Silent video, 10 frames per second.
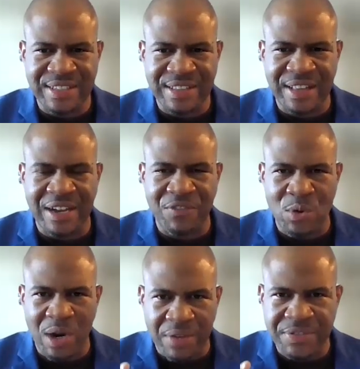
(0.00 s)

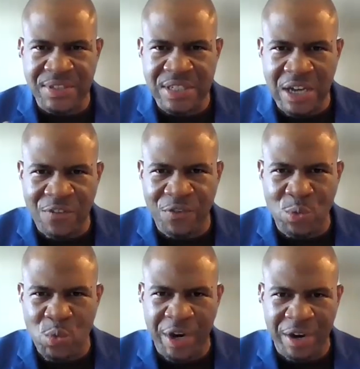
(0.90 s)
level of
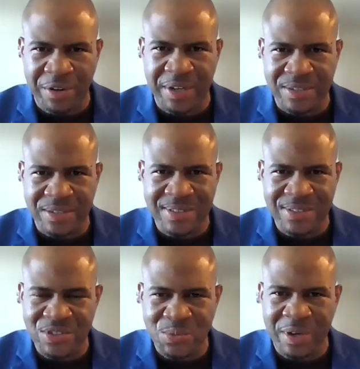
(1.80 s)
self-awareness?
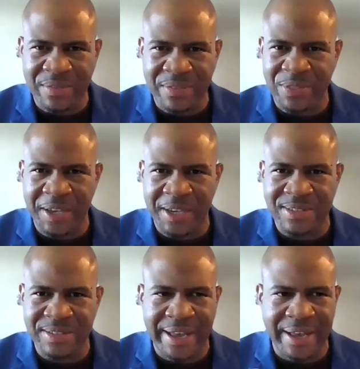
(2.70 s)
This is one of the
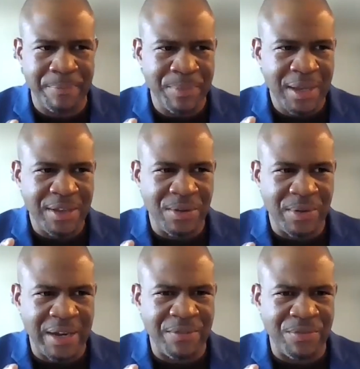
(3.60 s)
things that you
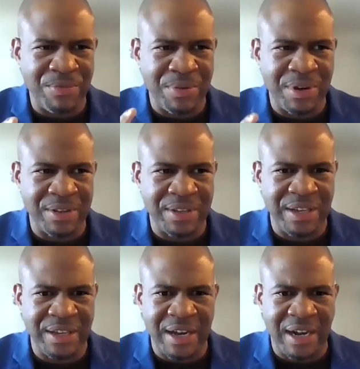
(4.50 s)
have
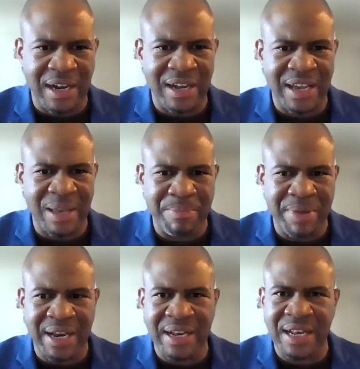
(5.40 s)
really
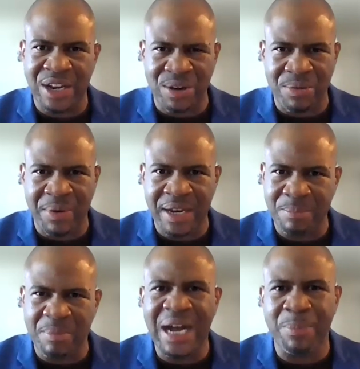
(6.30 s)
embedded and ingrained
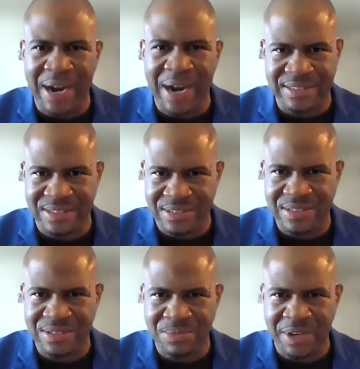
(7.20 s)
in my
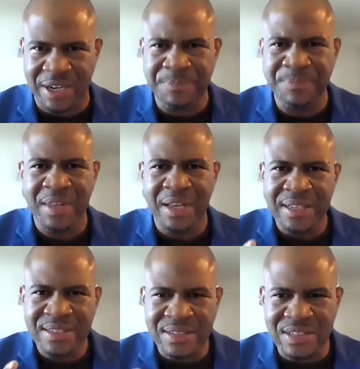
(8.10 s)
practices, right?
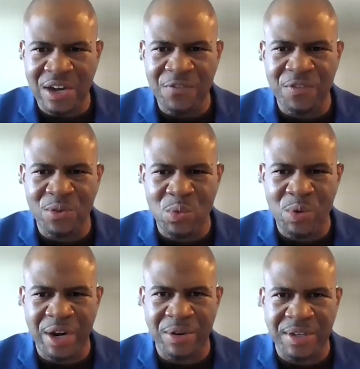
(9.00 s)

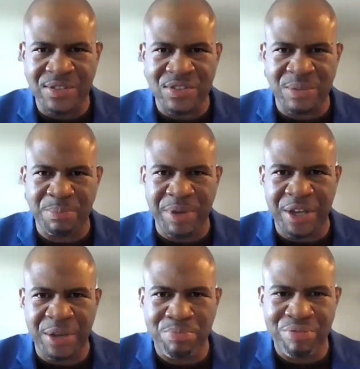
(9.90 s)
Self-awareness to
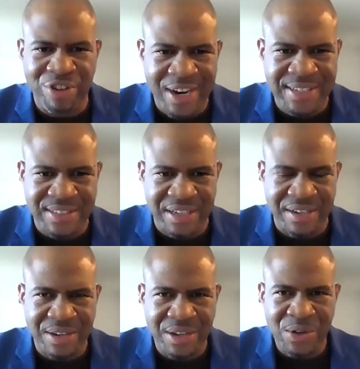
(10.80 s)
be present
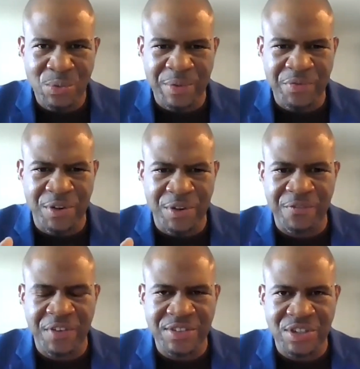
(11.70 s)
with their
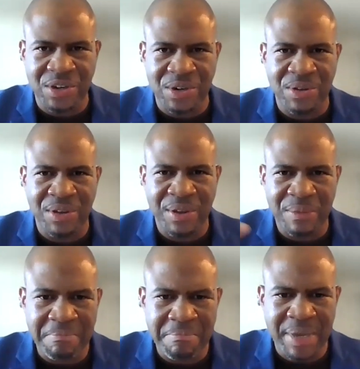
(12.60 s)
physical,
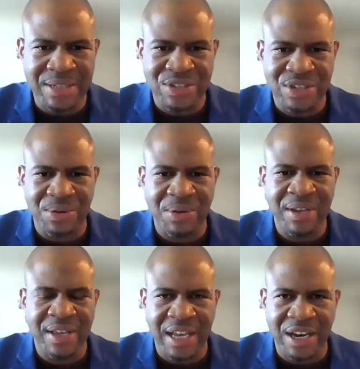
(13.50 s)
mental,
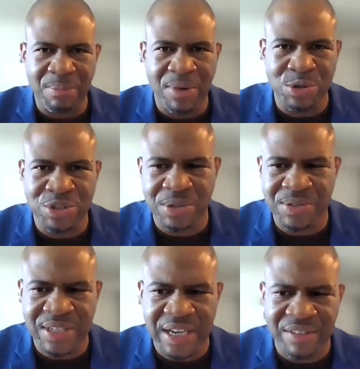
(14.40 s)
and emotional state